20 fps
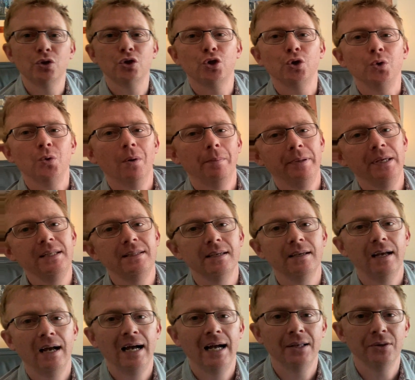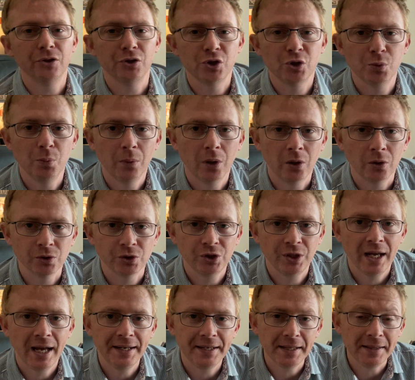to Peter at the Small
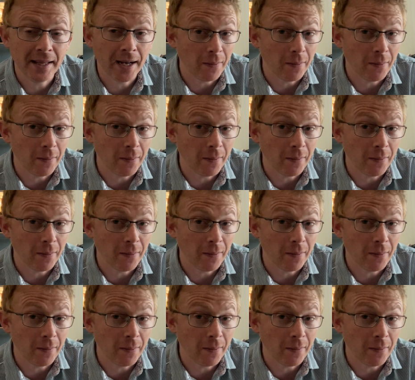Shed.